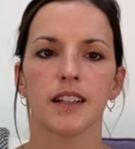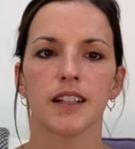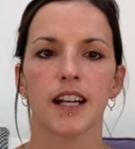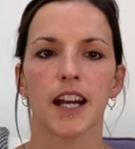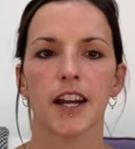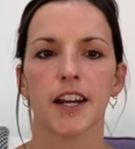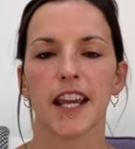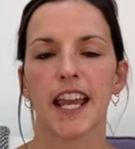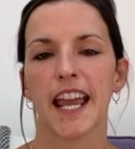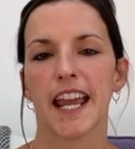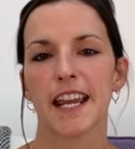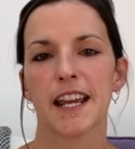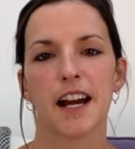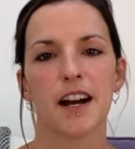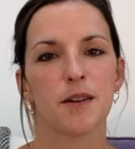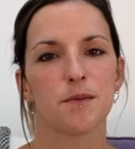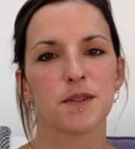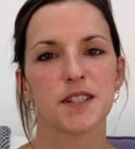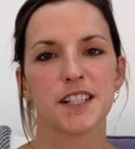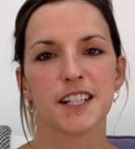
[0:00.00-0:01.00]
Okay,
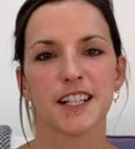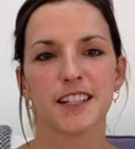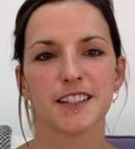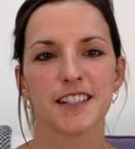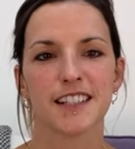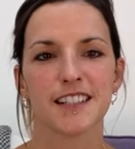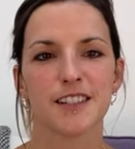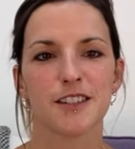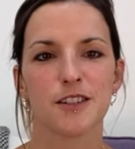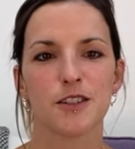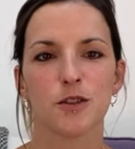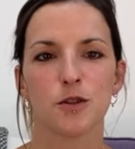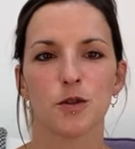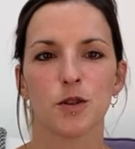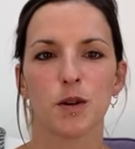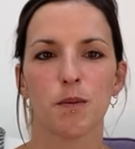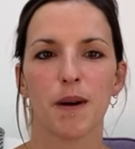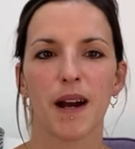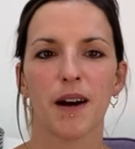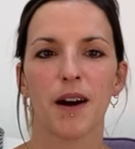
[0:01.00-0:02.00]
I'm starting to talk
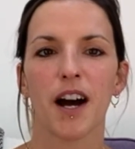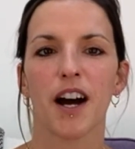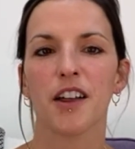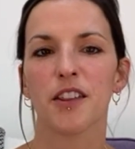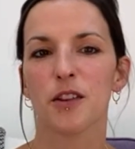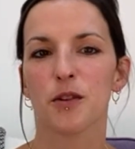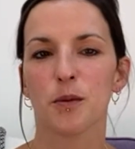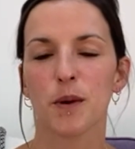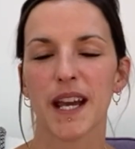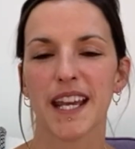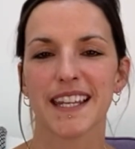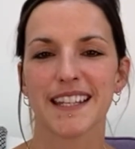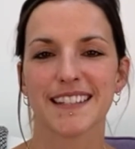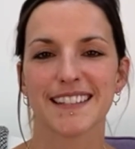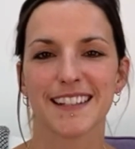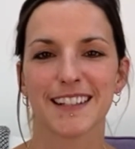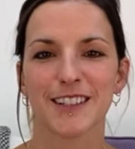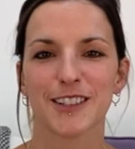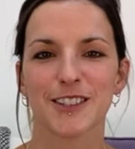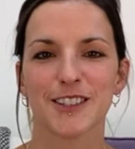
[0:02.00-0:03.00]
about other ways
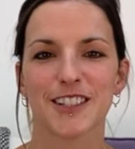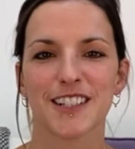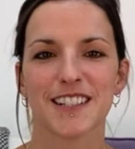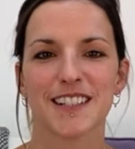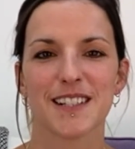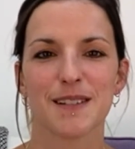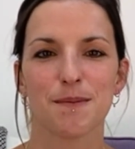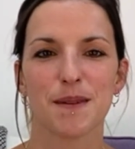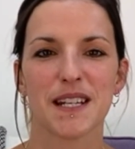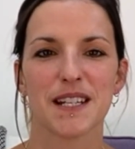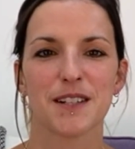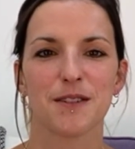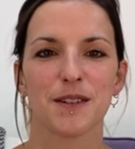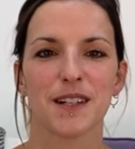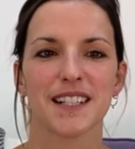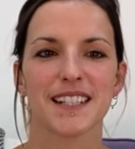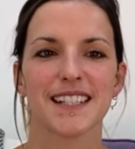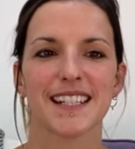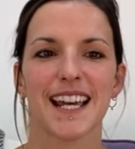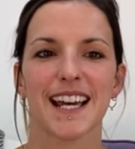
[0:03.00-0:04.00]
that God can speak to
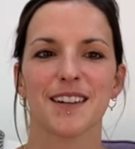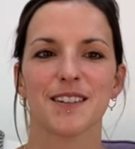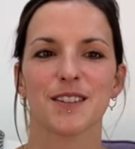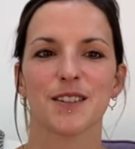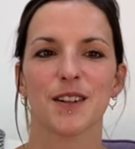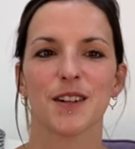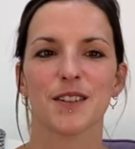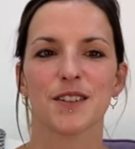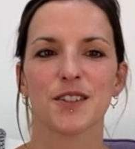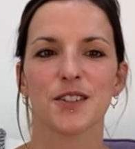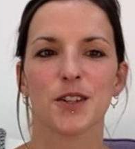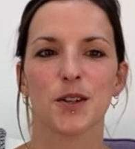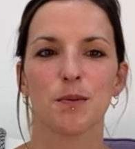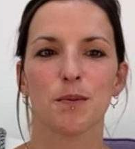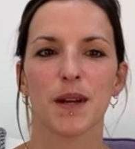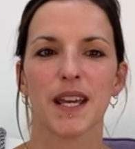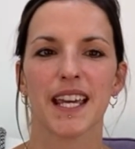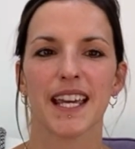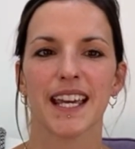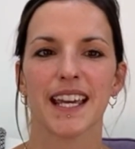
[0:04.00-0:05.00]
us now, so I'll stop
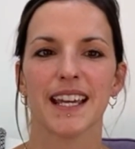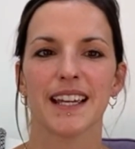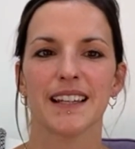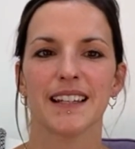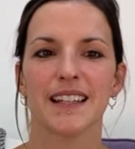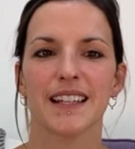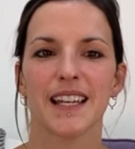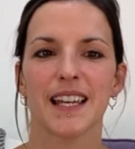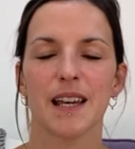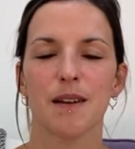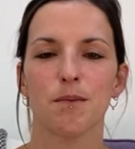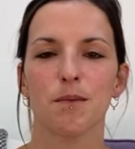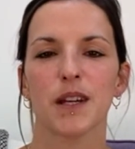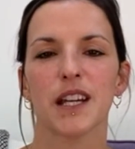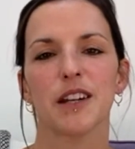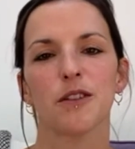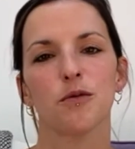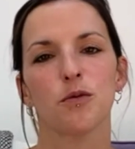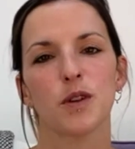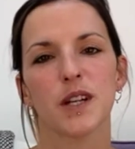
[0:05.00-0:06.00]
here. But
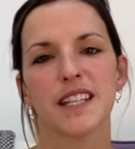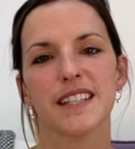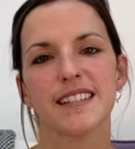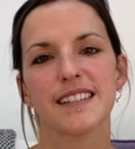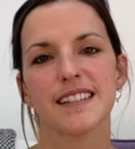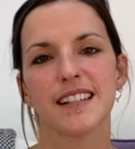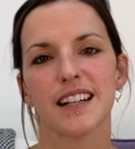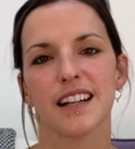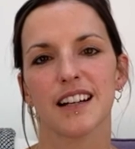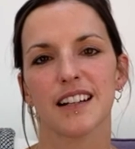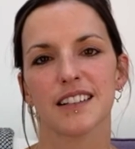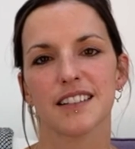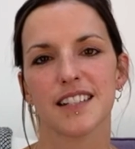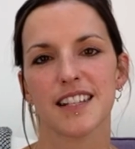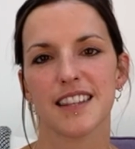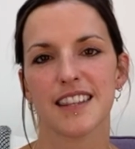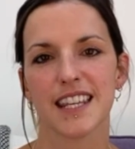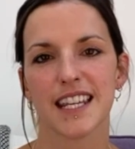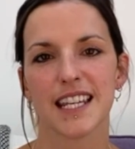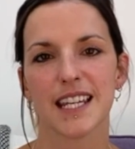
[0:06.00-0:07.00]
if we start to
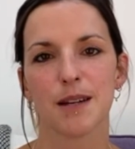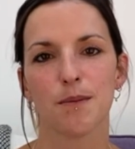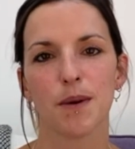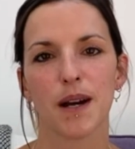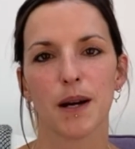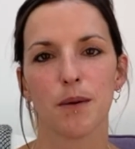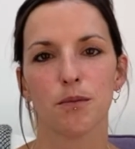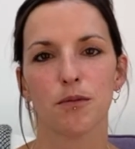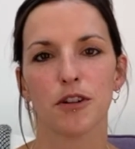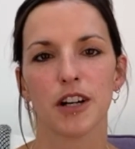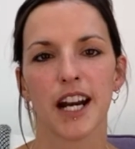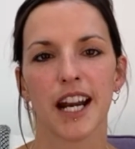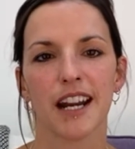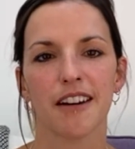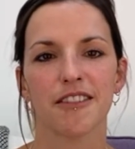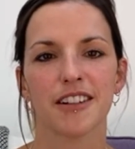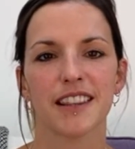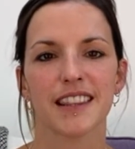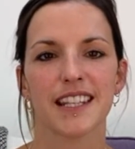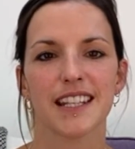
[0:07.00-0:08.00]
think about
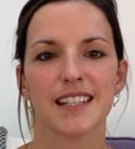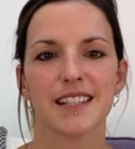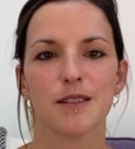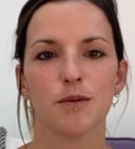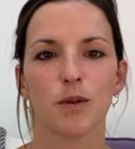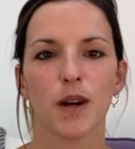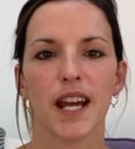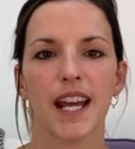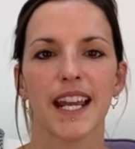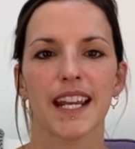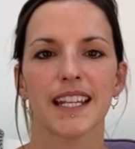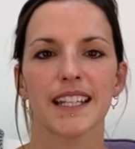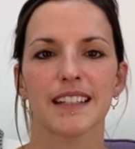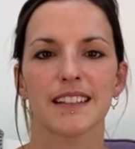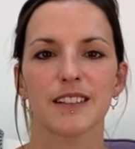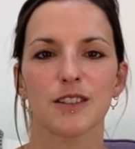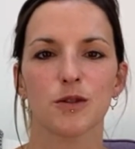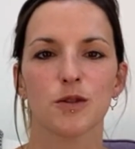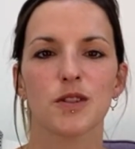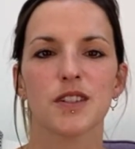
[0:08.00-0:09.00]
prayer in this way,
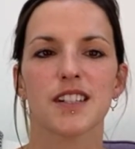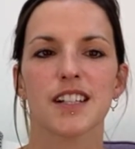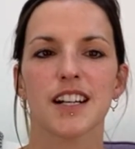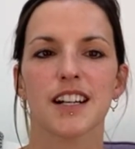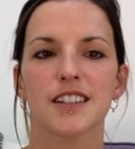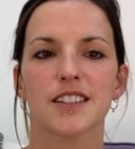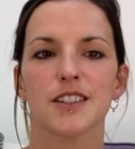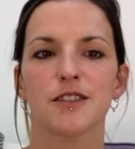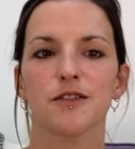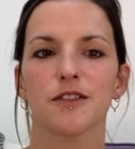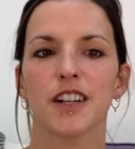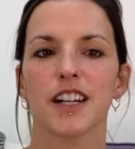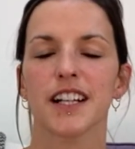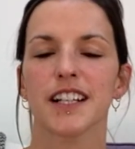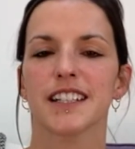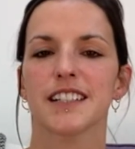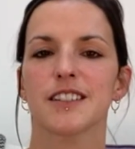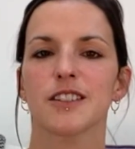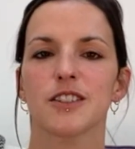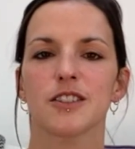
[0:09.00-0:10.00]
you'll start to
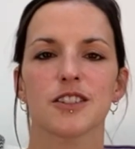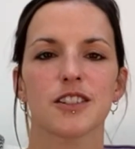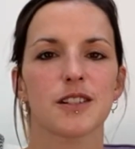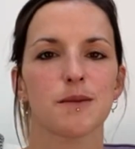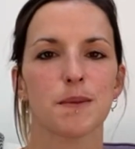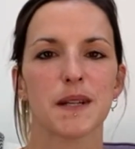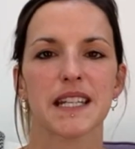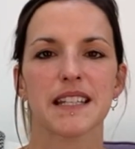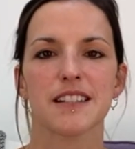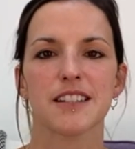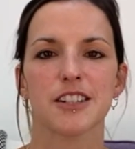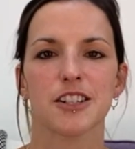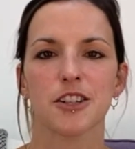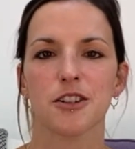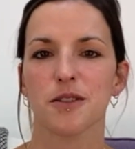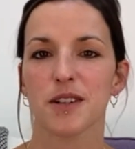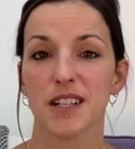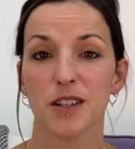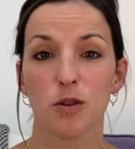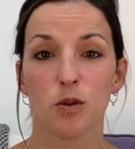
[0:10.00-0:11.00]
find God speaks to
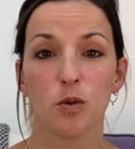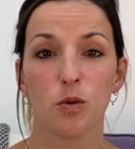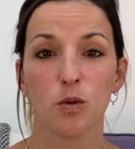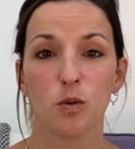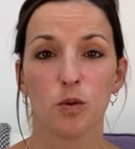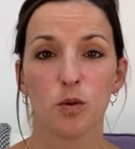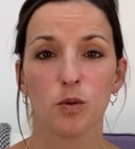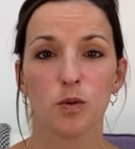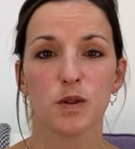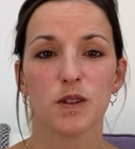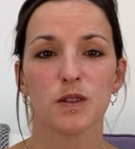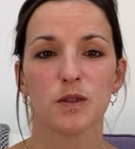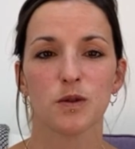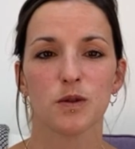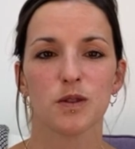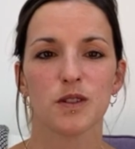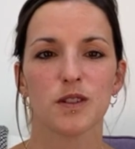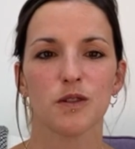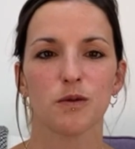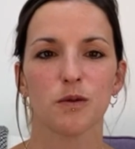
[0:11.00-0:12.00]
you in all
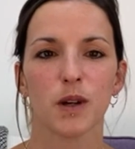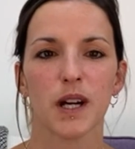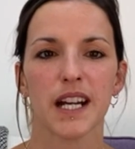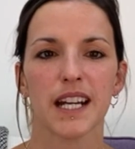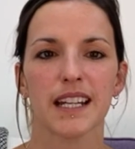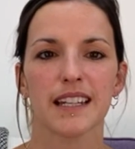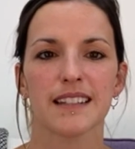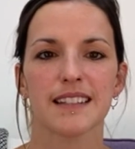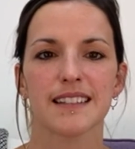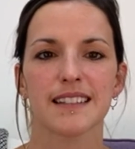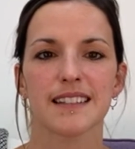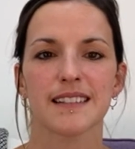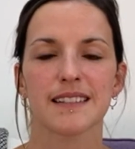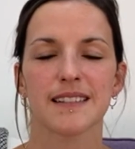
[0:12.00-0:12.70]
sorts of ways.